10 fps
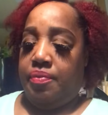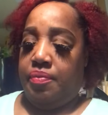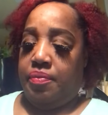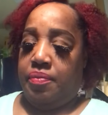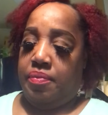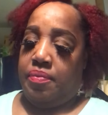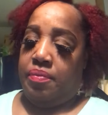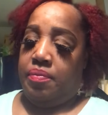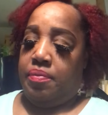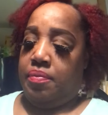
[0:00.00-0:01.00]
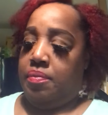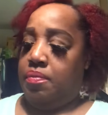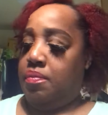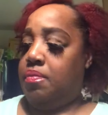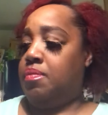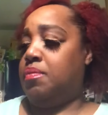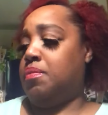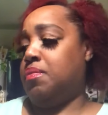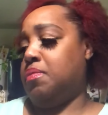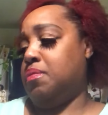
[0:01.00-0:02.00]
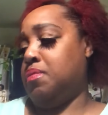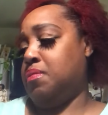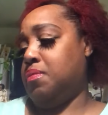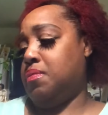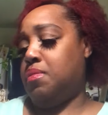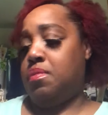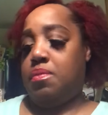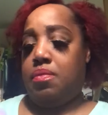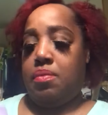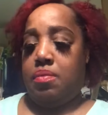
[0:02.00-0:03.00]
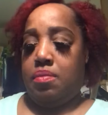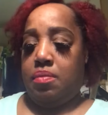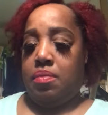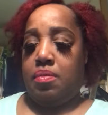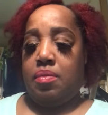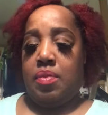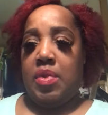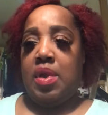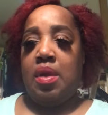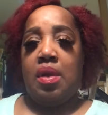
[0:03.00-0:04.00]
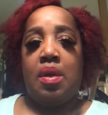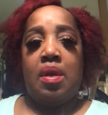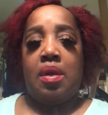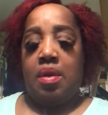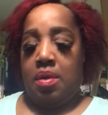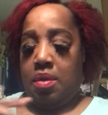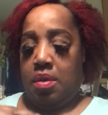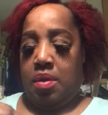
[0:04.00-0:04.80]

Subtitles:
(no one is talking)